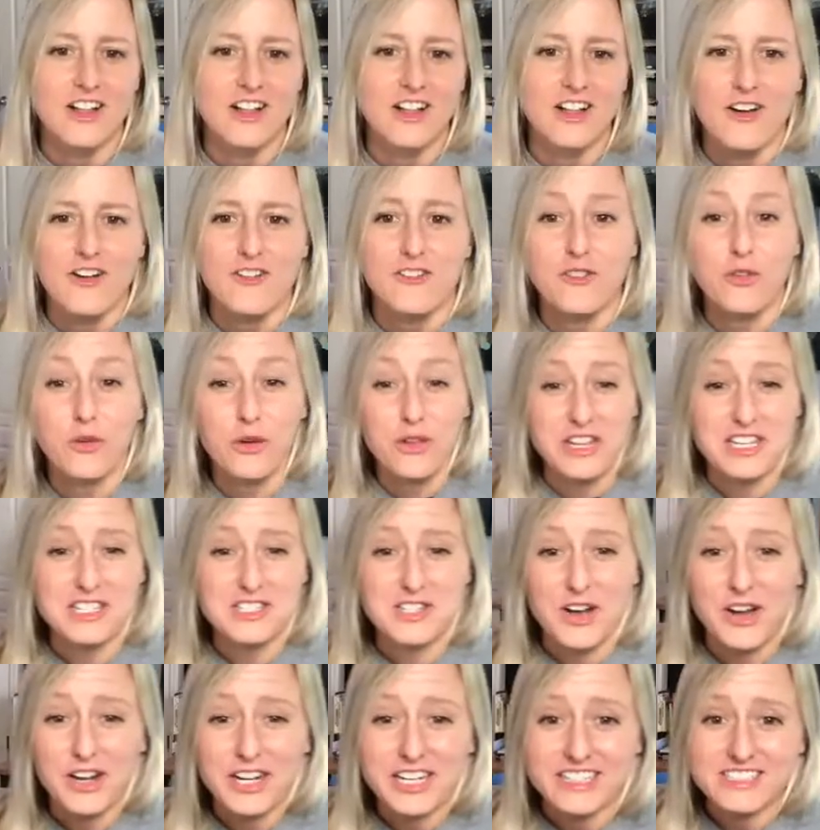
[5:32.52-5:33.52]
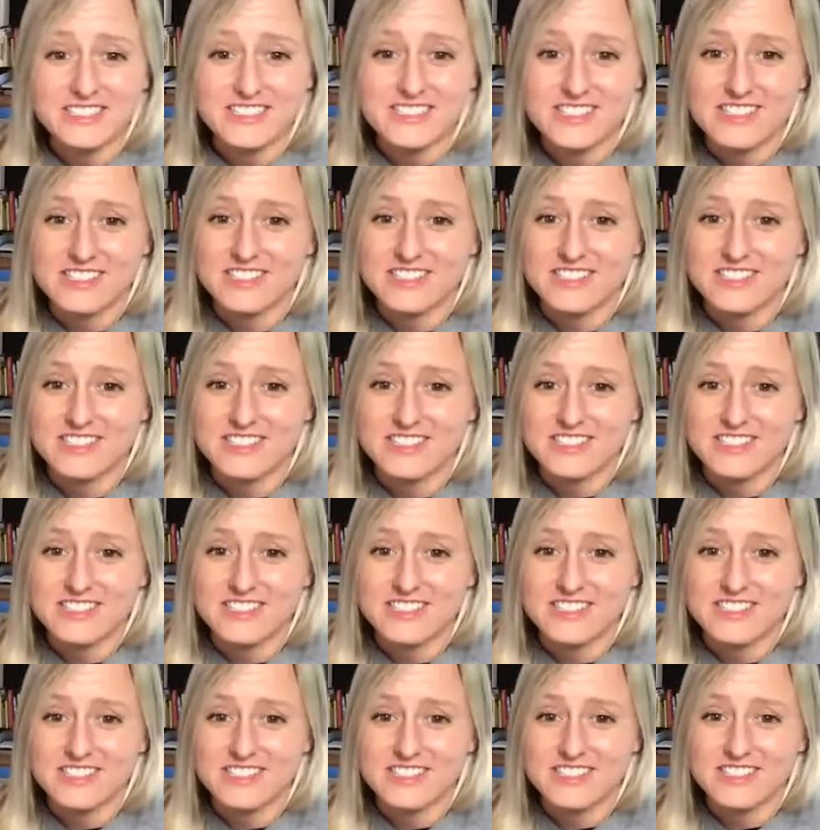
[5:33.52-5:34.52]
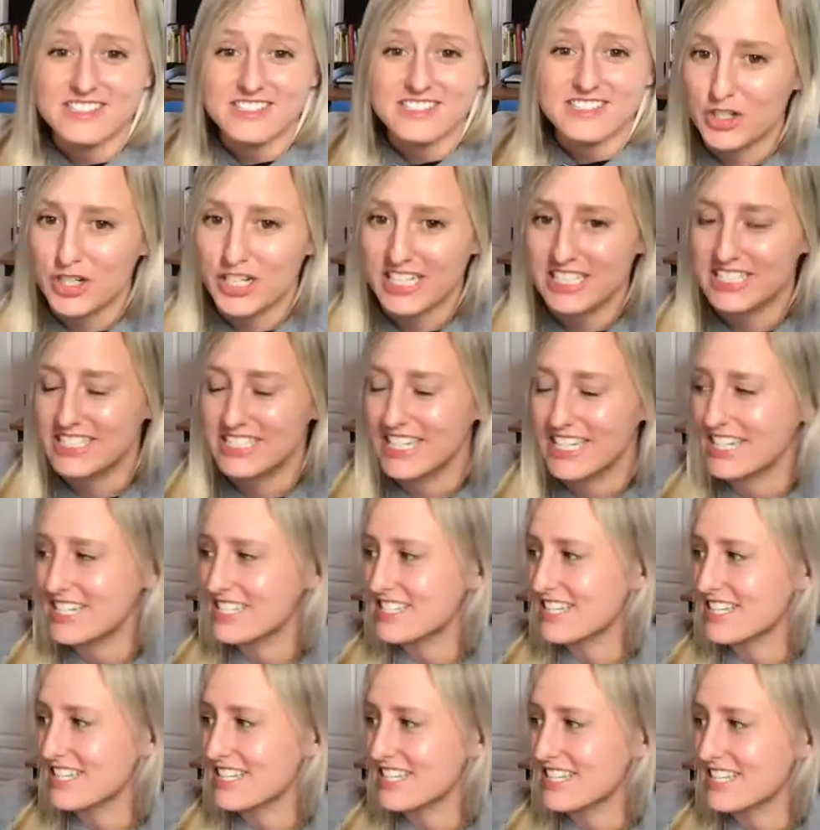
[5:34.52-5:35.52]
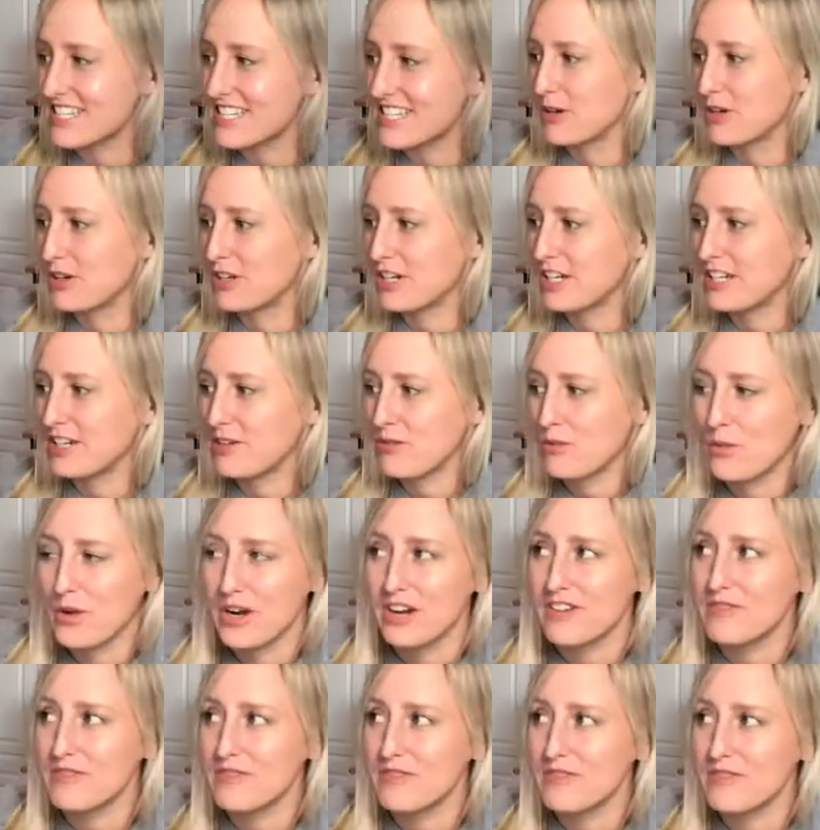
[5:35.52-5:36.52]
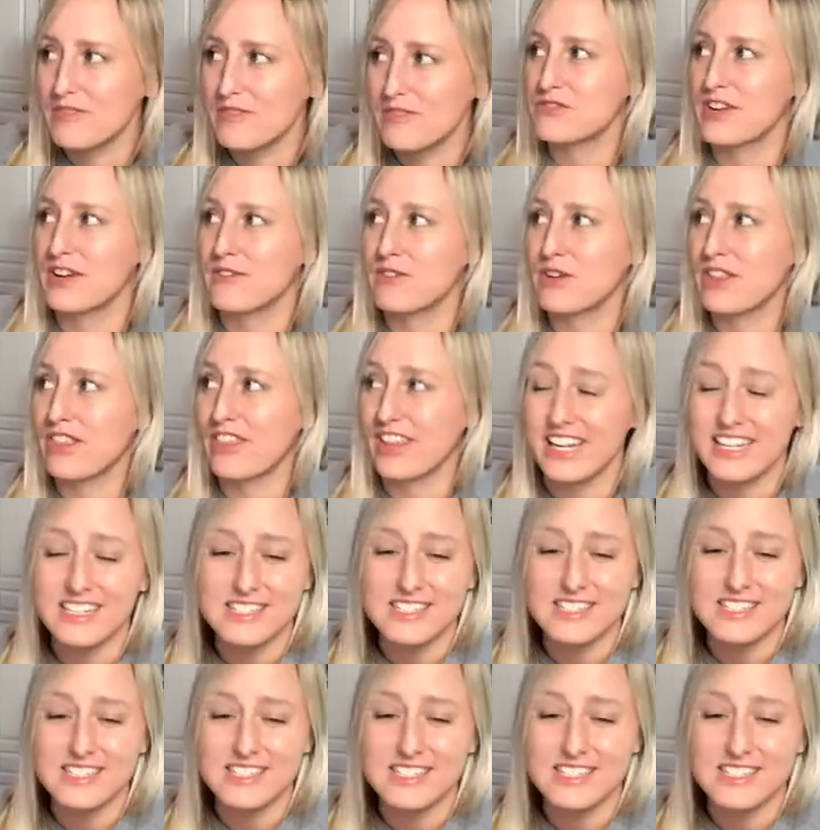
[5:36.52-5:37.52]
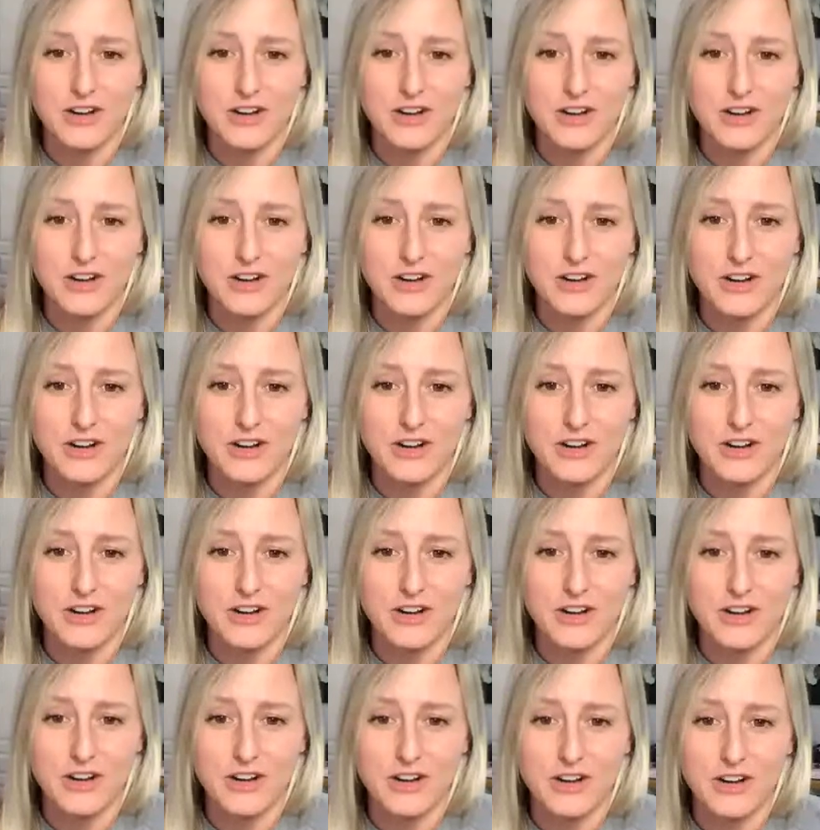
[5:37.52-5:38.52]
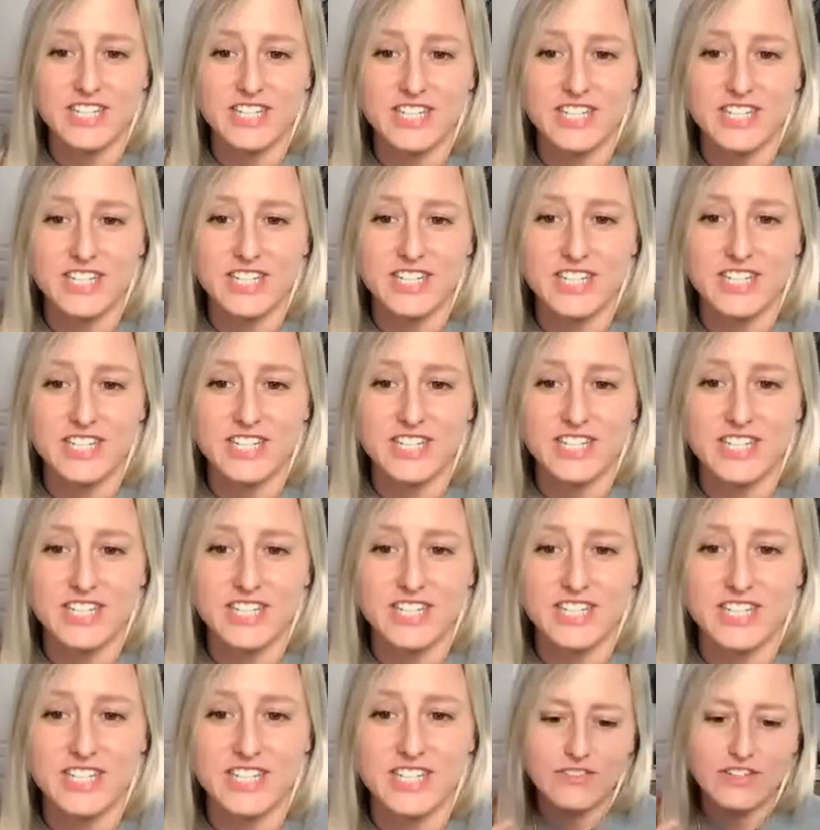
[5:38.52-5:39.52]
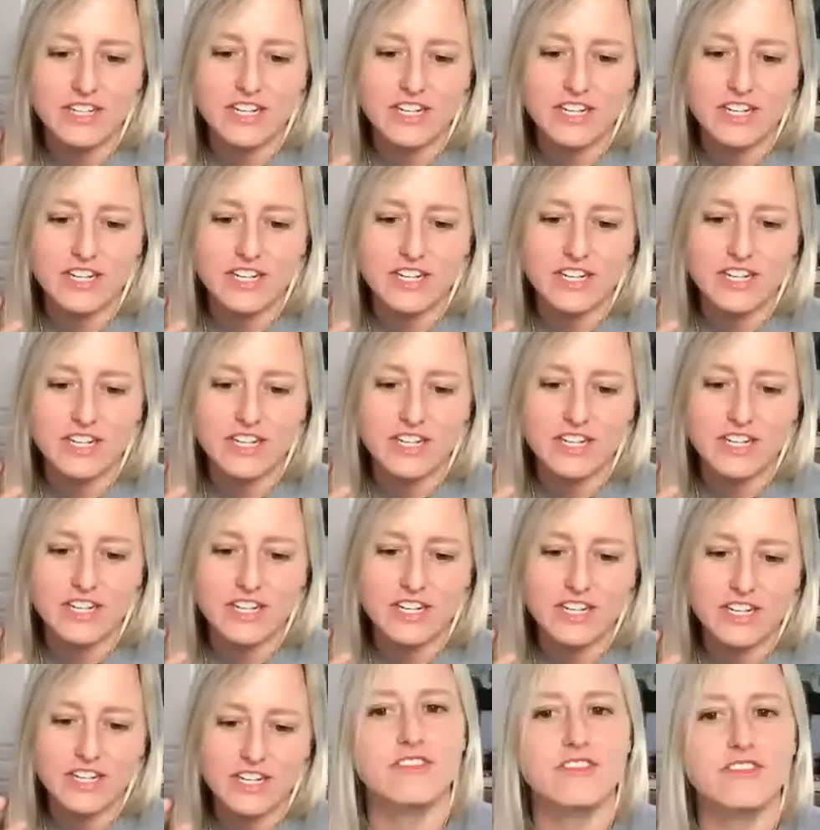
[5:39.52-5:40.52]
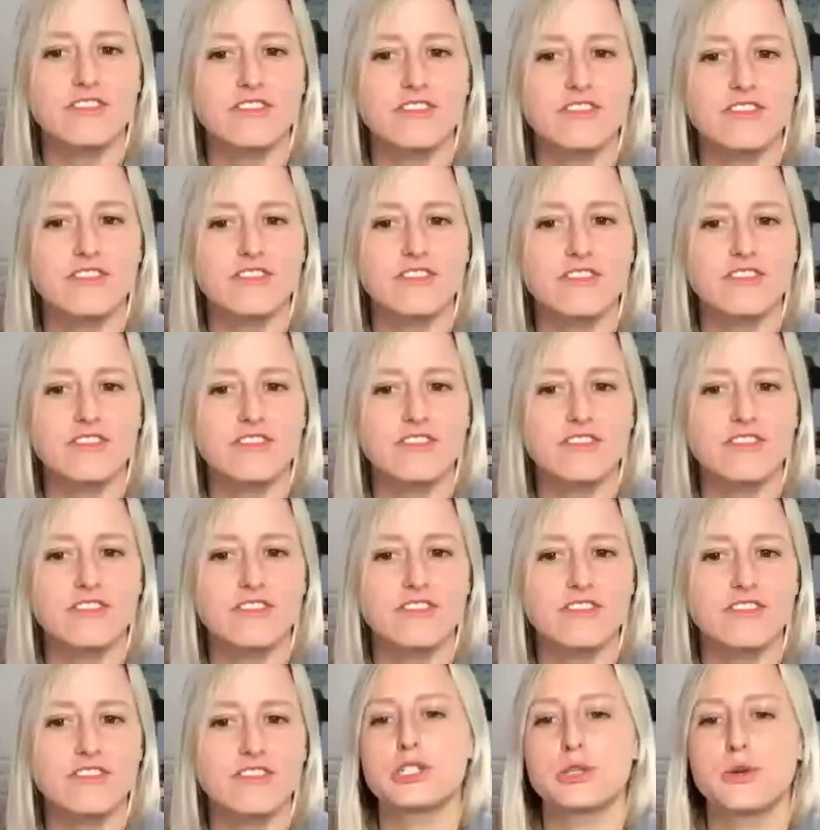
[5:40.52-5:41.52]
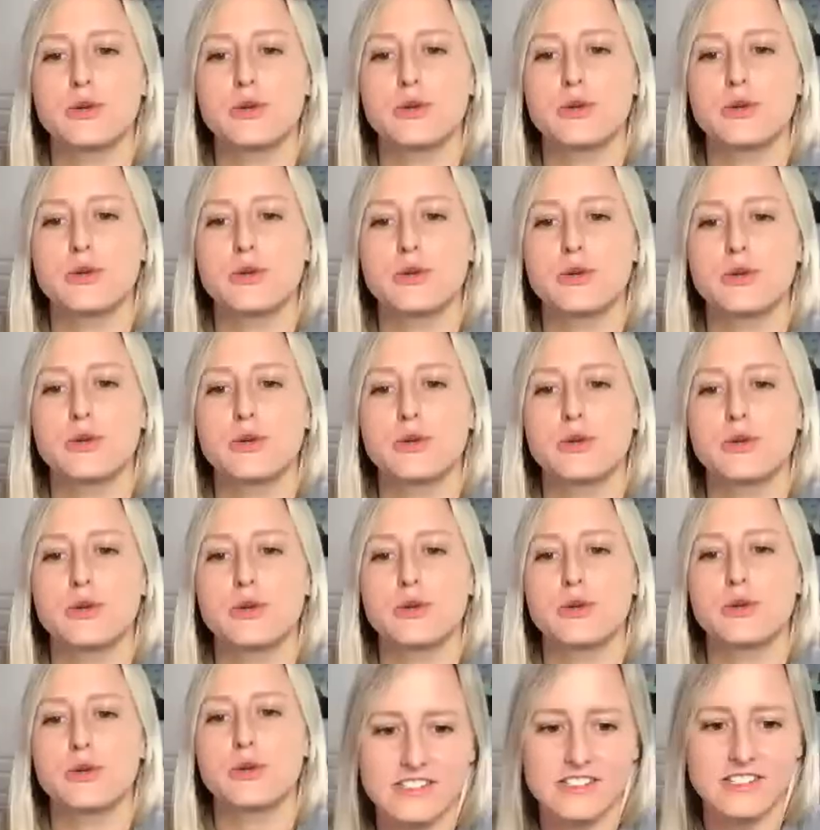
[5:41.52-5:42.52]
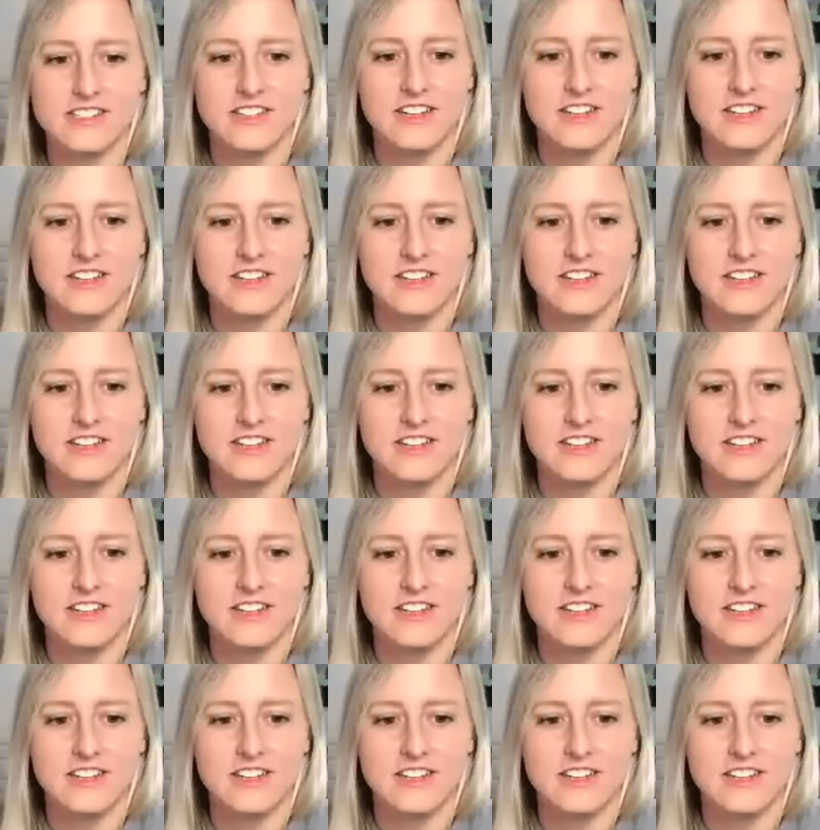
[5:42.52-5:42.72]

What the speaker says: For this audience and in the machine learning and data science community, one of my most favorite things about graph databases and graph data is that it's giving us a new set of features to bring into our ML pipelines.